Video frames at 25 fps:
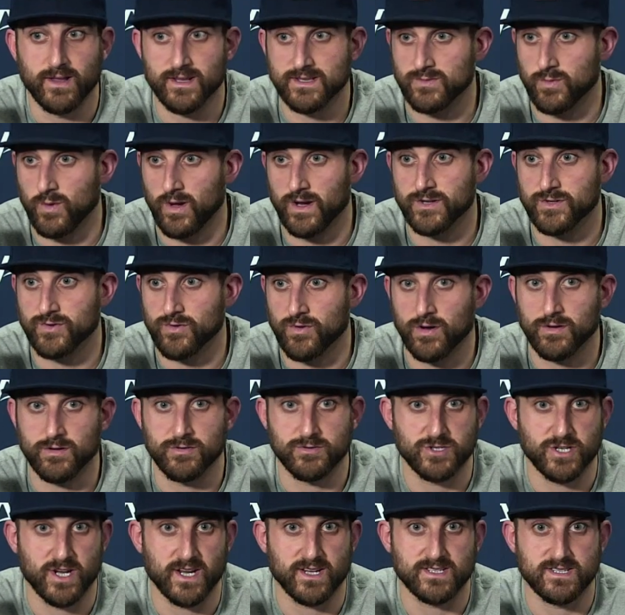That's why
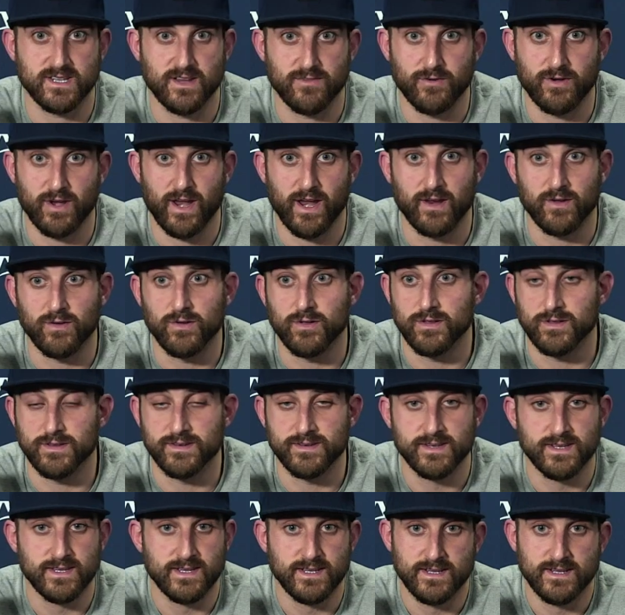Toronto checks every angle, and